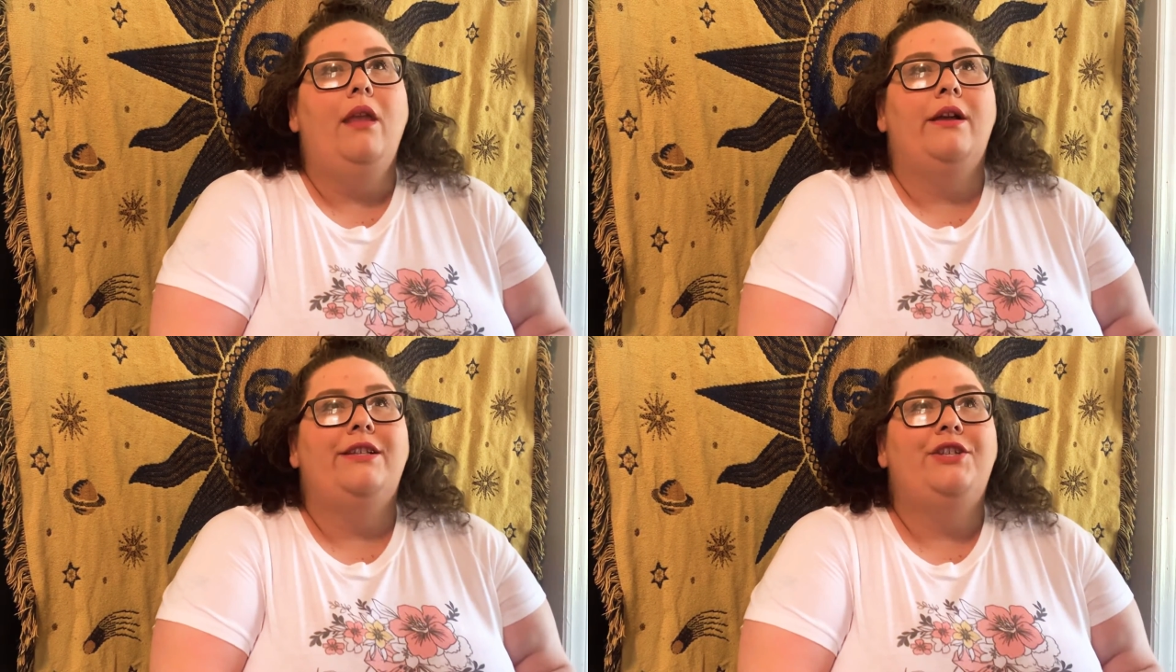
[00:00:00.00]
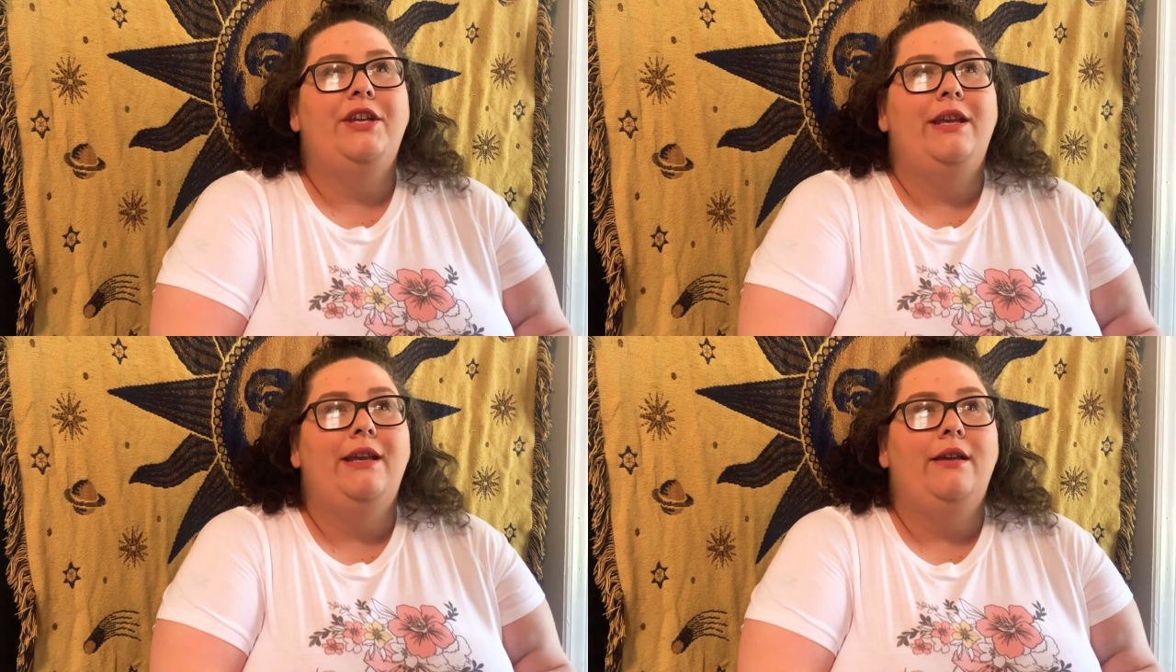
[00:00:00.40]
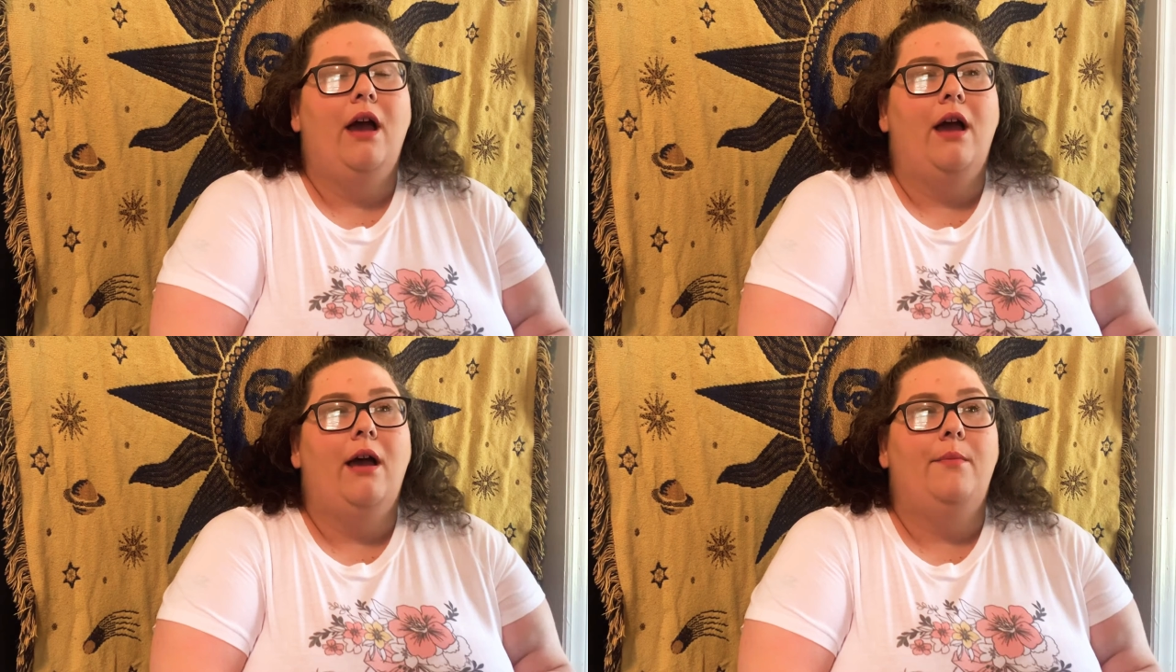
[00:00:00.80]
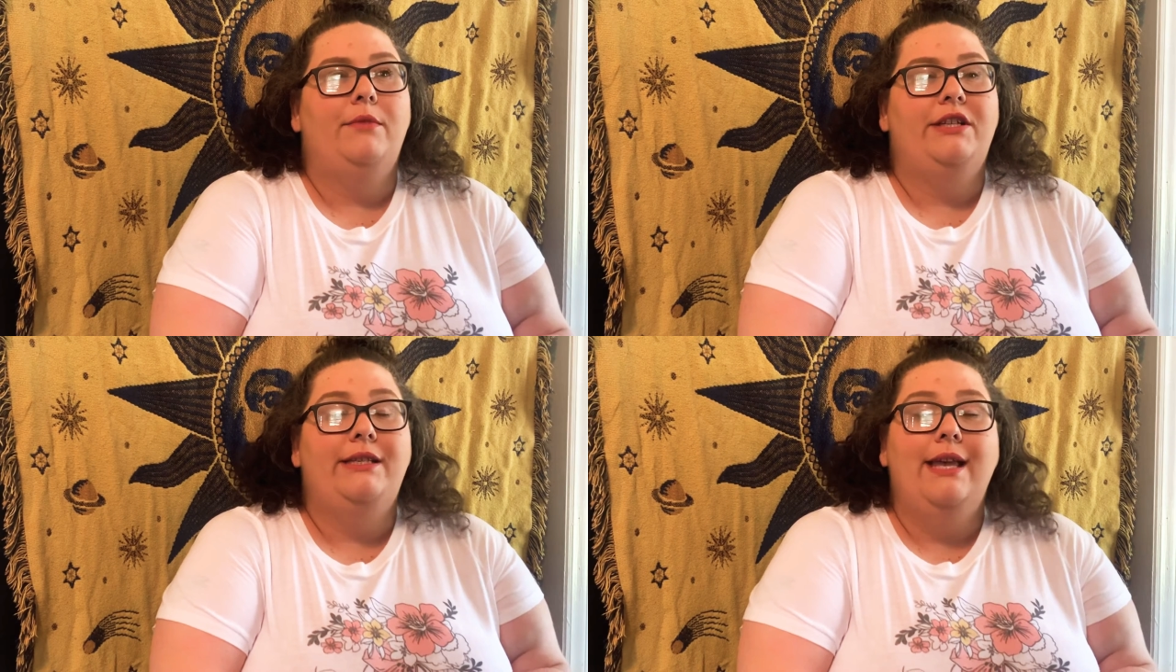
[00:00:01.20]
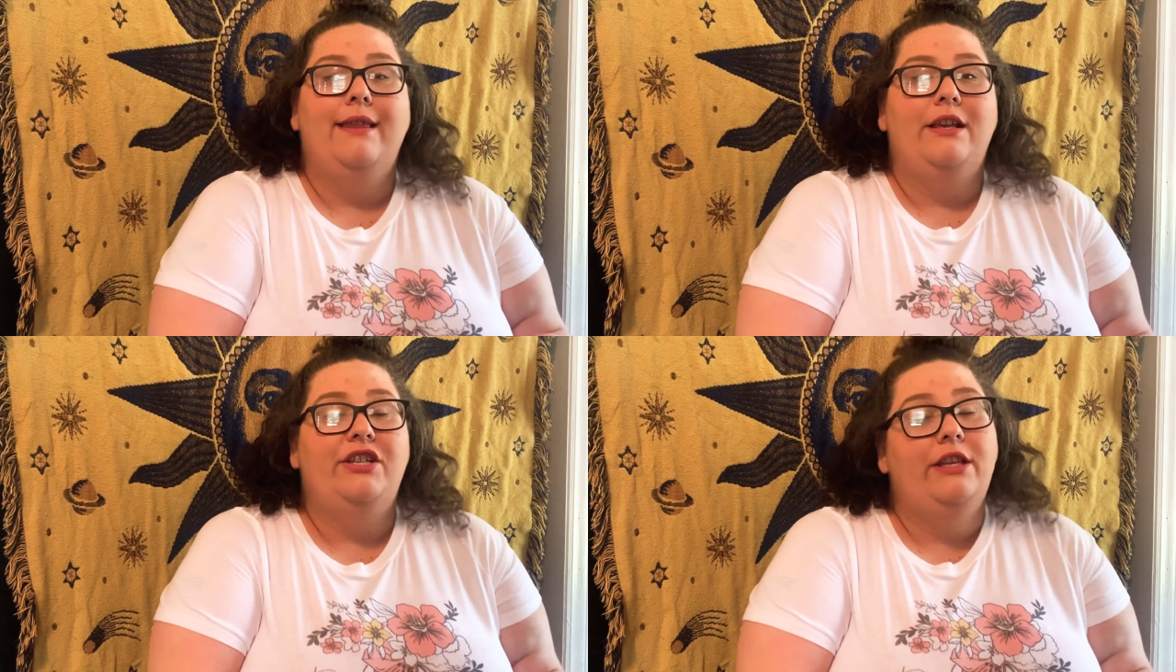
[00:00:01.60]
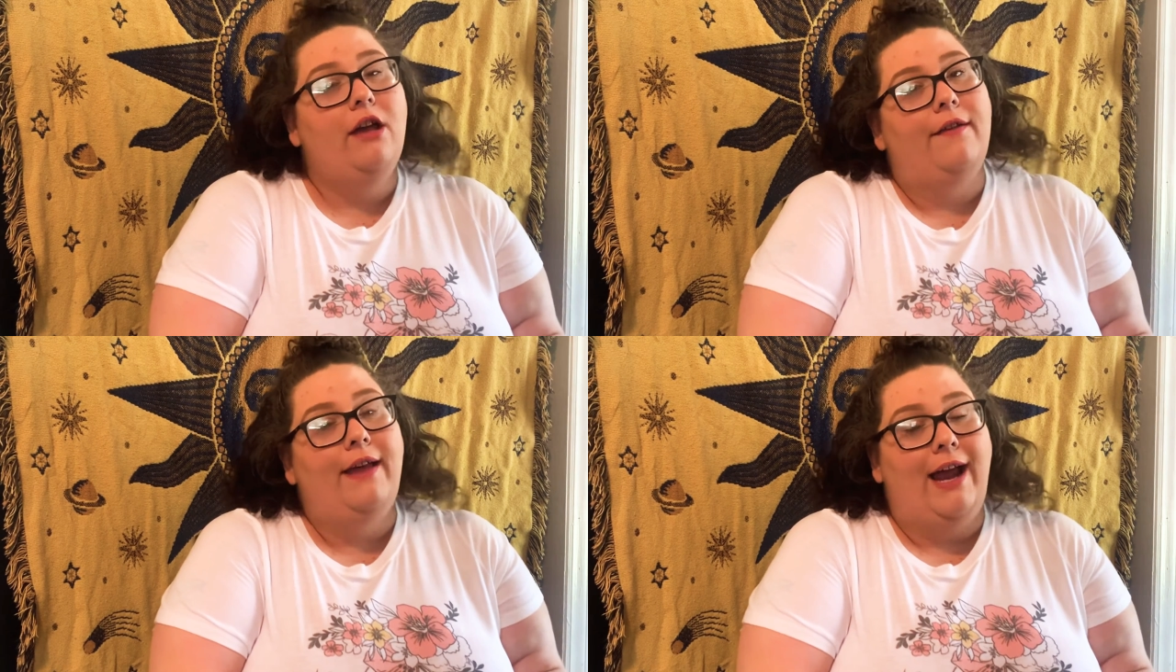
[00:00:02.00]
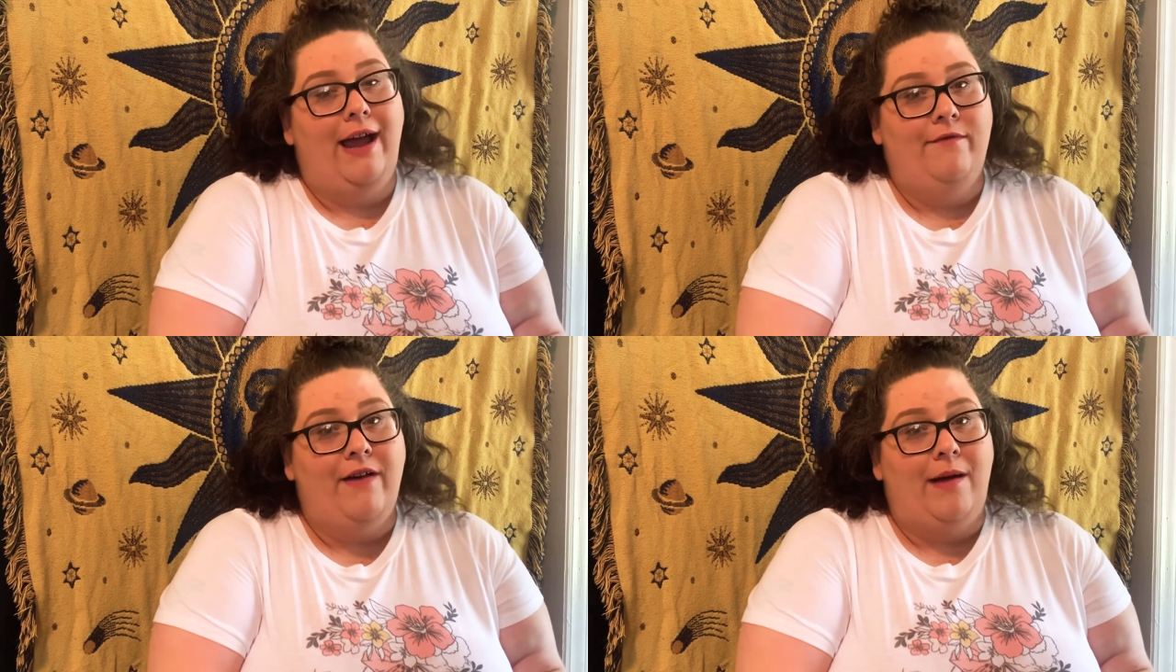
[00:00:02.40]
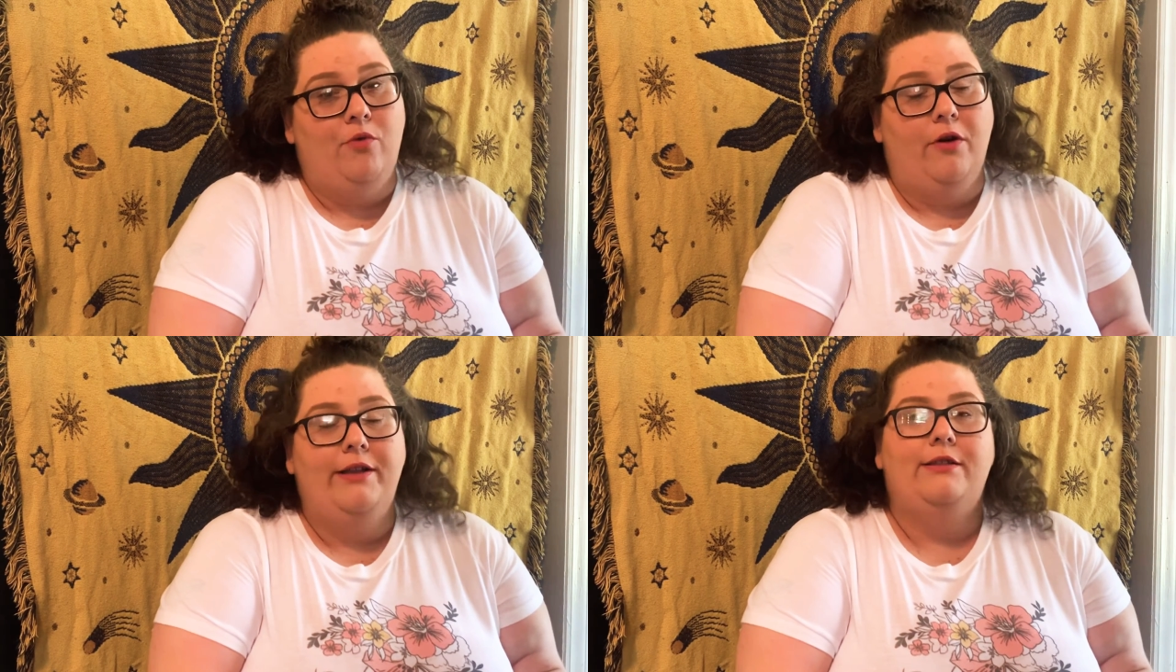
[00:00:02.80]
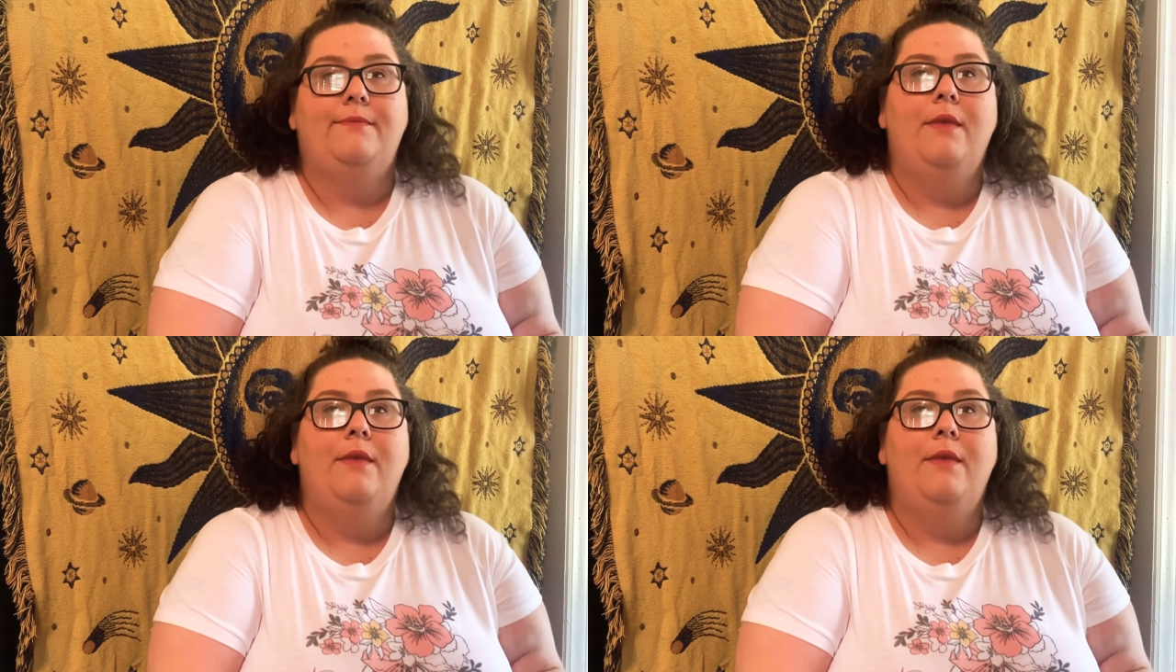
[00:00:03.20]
She said that she thought that I had fibroids.